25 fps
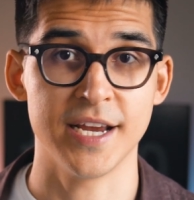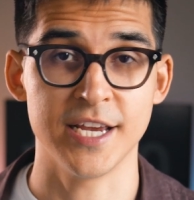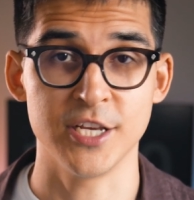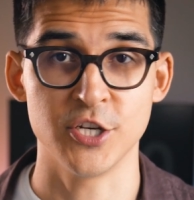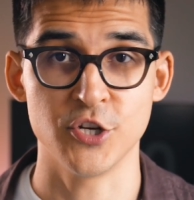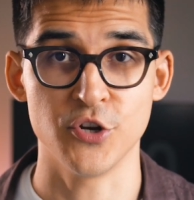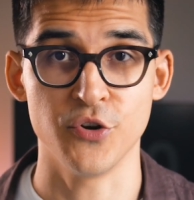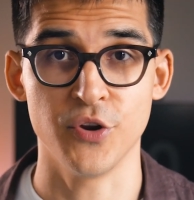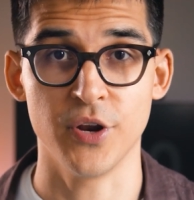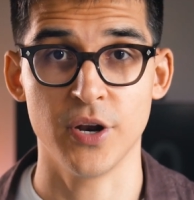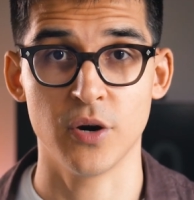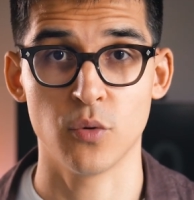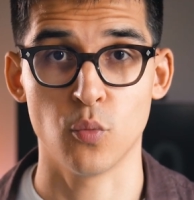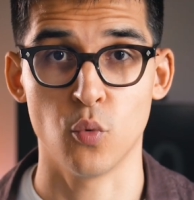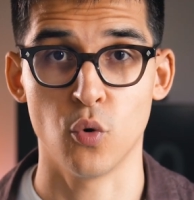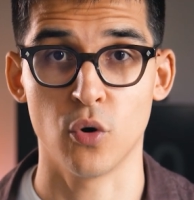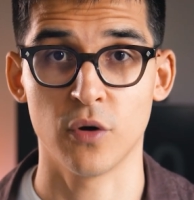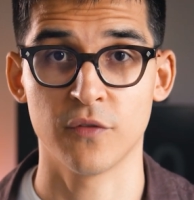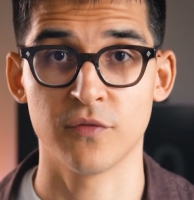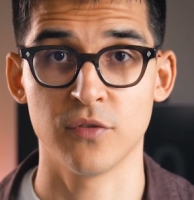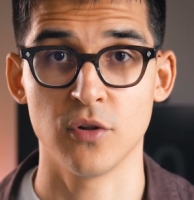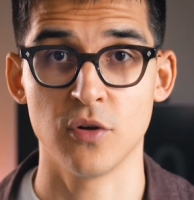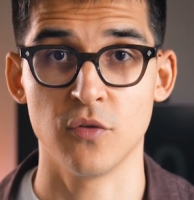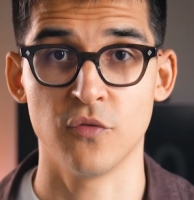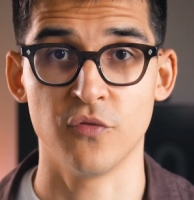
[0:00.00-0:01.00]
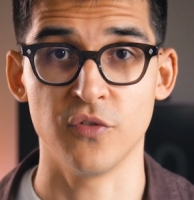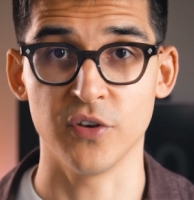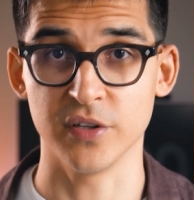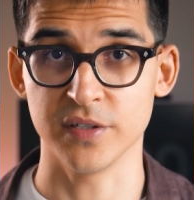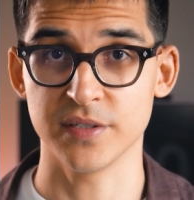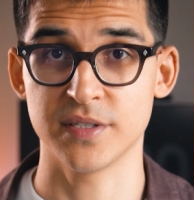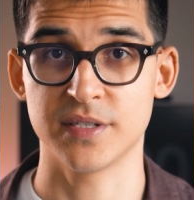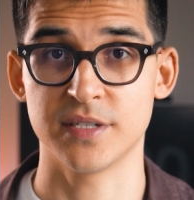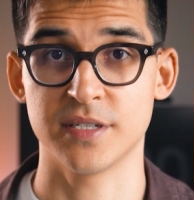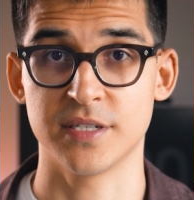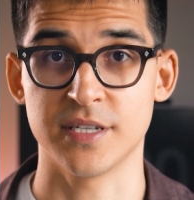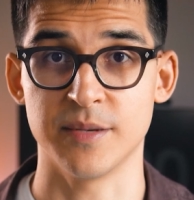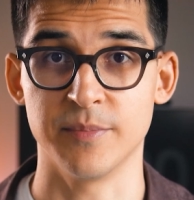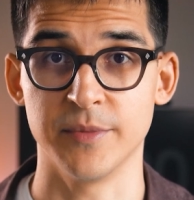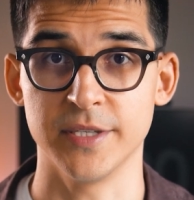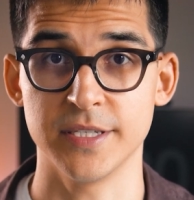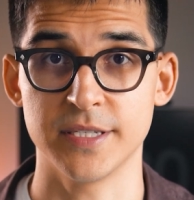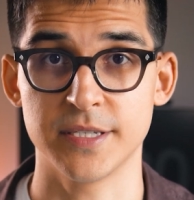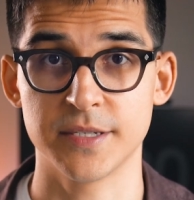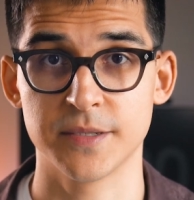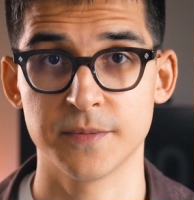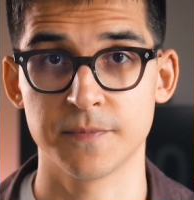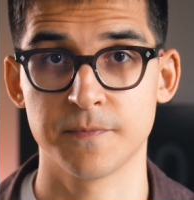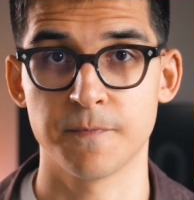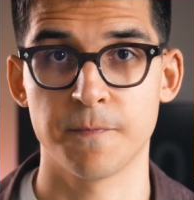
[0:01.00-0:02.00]
engineer workflow feels
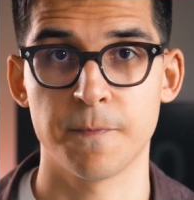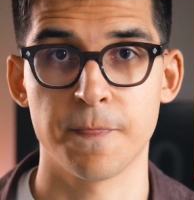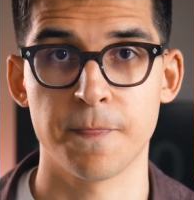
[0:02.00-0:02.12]
seamless.